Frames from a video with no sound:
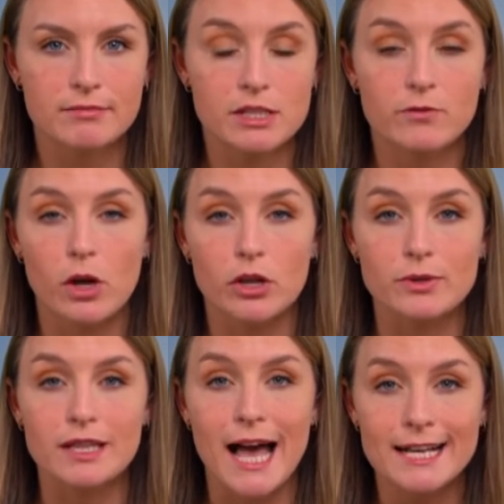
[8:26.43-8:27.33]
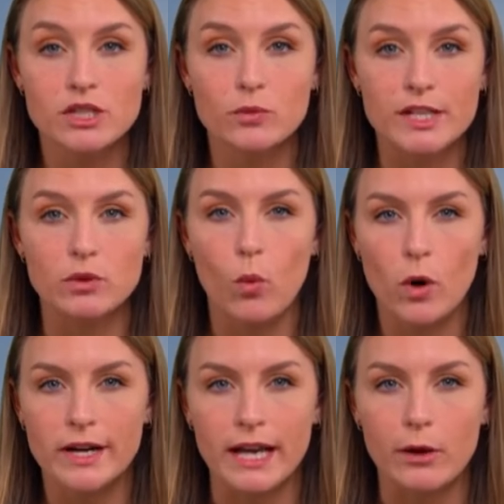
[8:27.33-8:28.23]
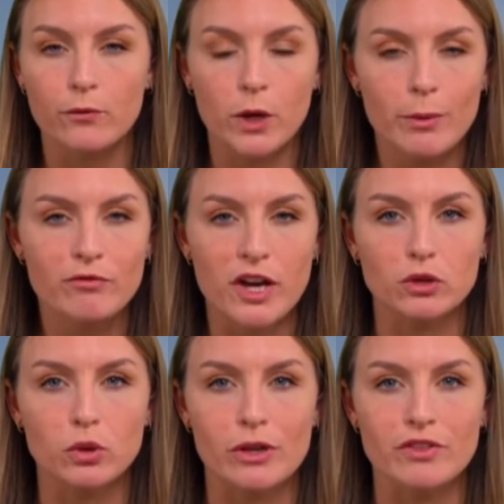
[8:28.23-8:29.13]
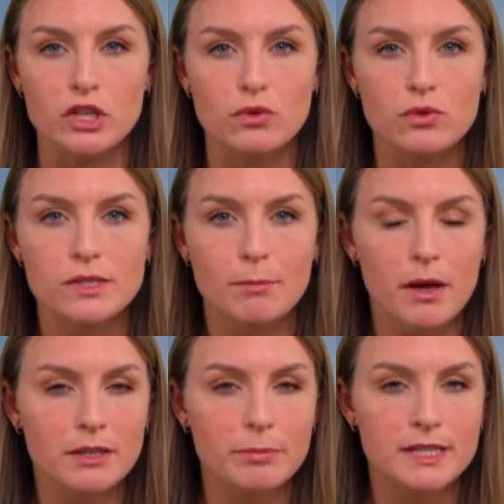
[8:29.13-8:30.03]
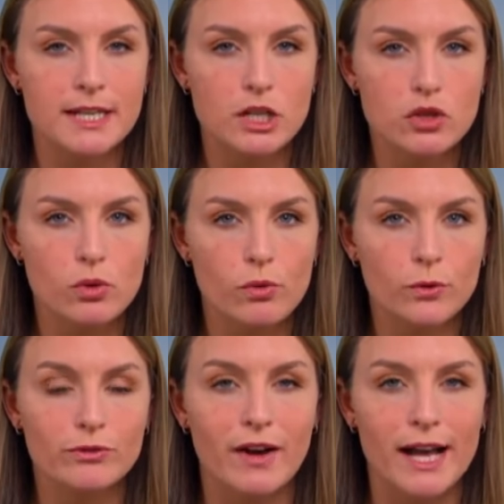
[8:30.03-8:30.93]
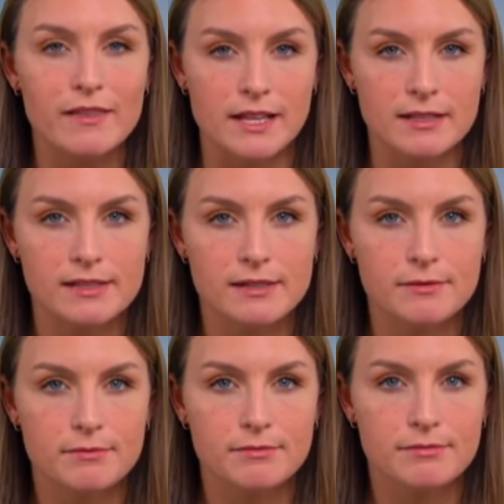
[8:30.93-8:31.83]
This follows last week's warning from federal officials about the potential for violence.